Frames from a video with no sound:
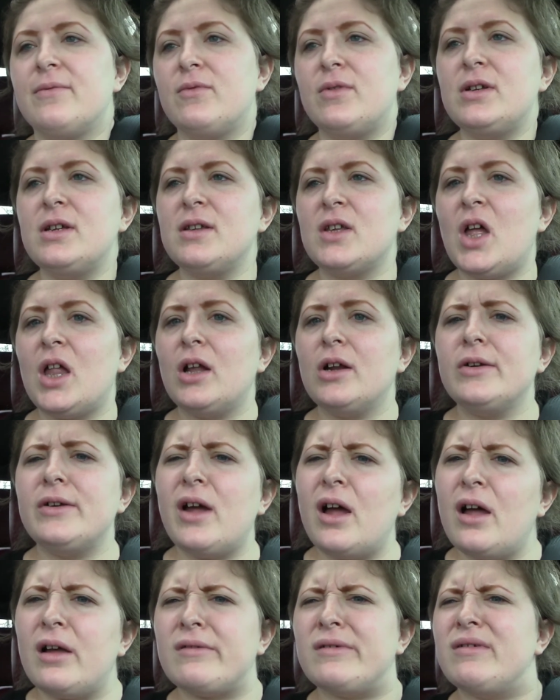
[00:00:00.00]
we just call her
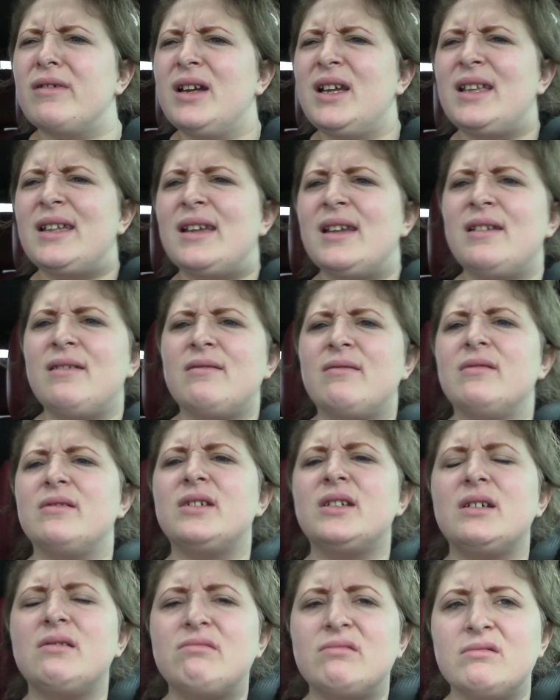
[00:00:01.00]
dog, really.
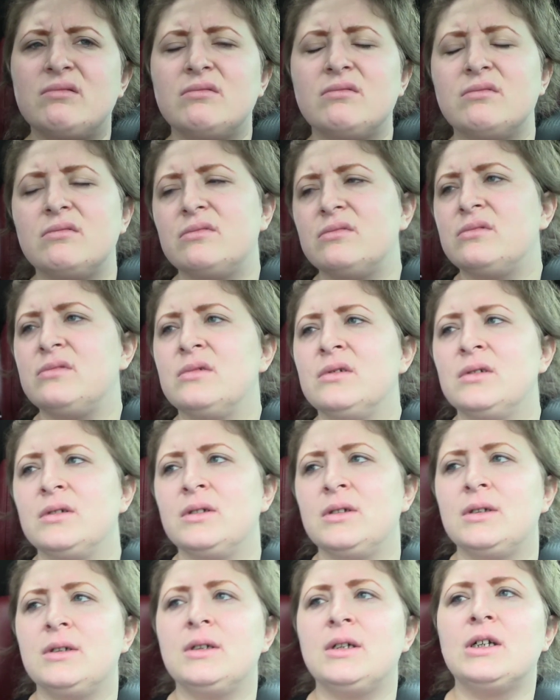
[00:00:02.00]
She,
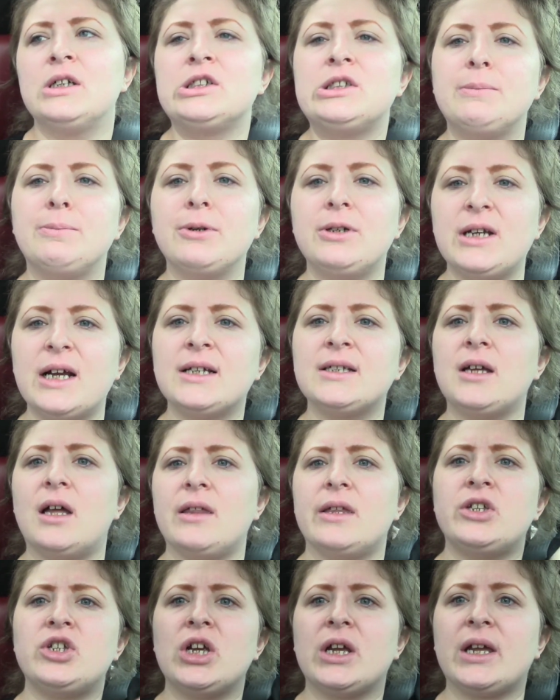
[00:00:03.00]
she protects all
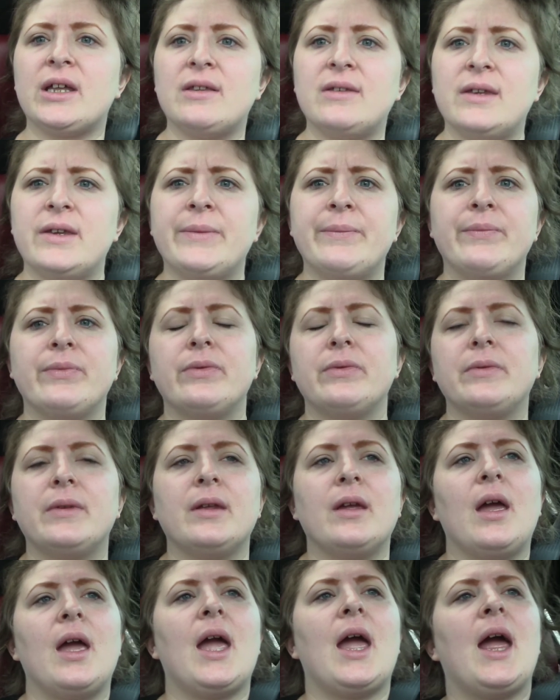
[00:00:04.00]
the chickens
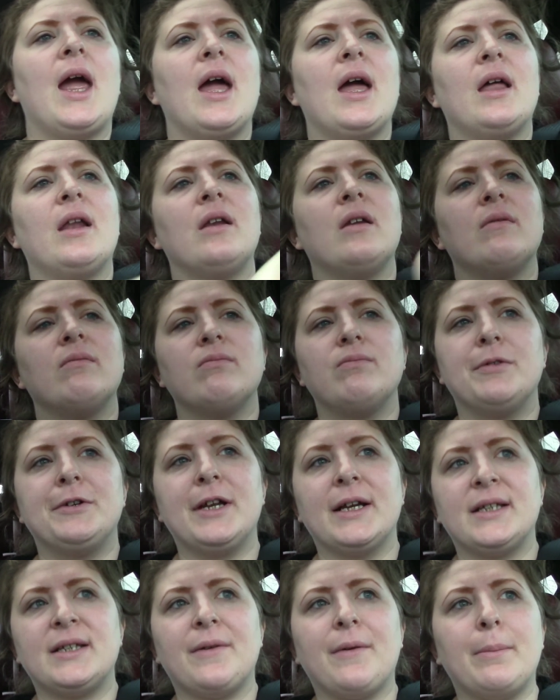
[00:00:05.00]
and
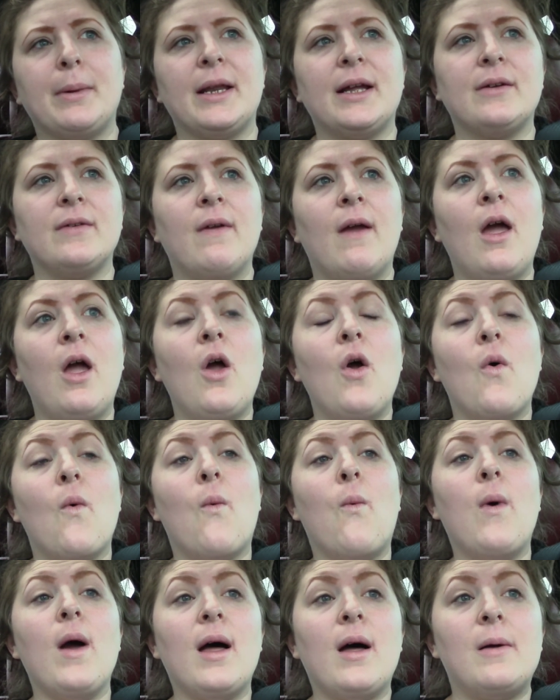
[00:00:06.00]
protects everybody else.
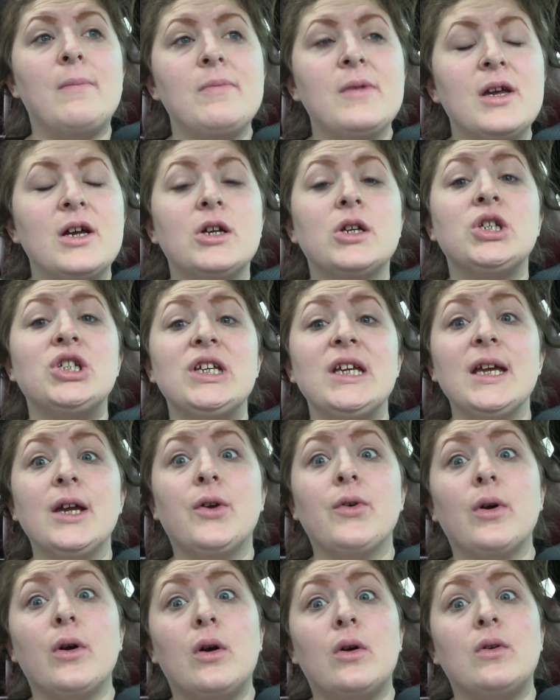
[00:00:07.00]
Well, she
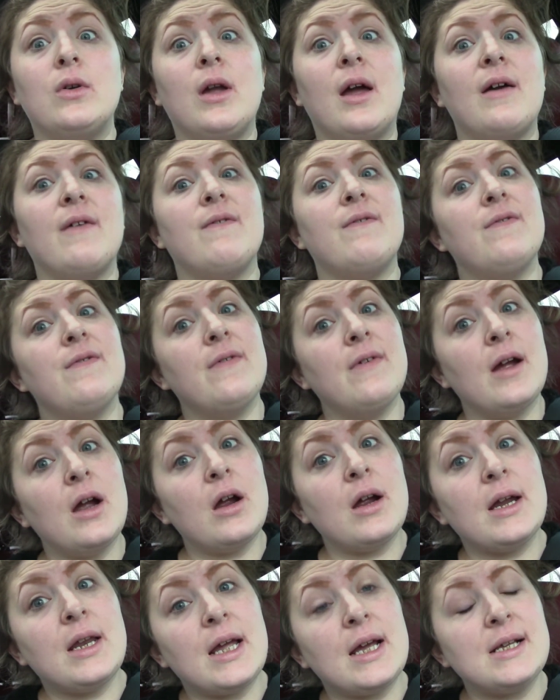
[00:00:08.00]
grown a
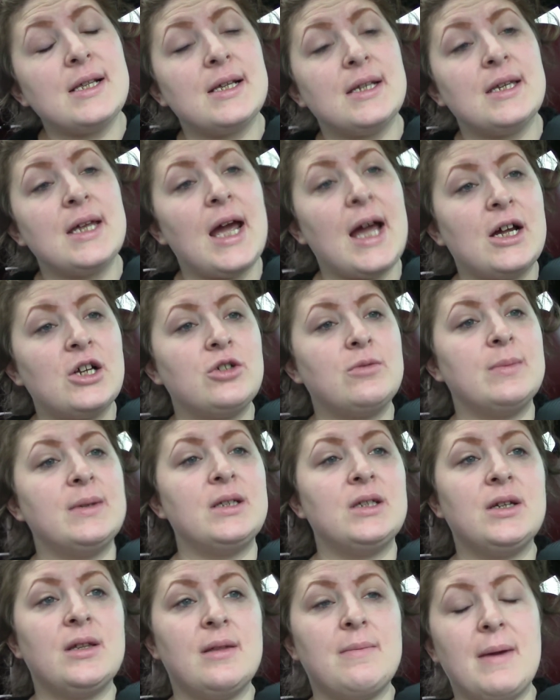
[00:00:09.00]
very nice
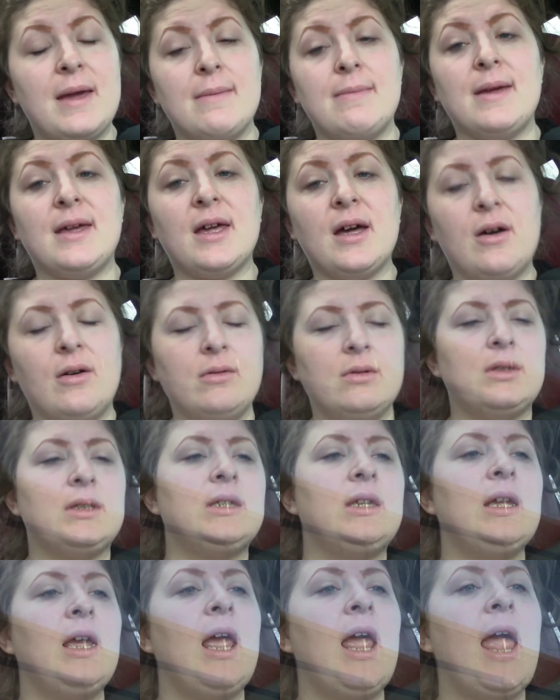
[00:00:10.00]
attachment to the baby goats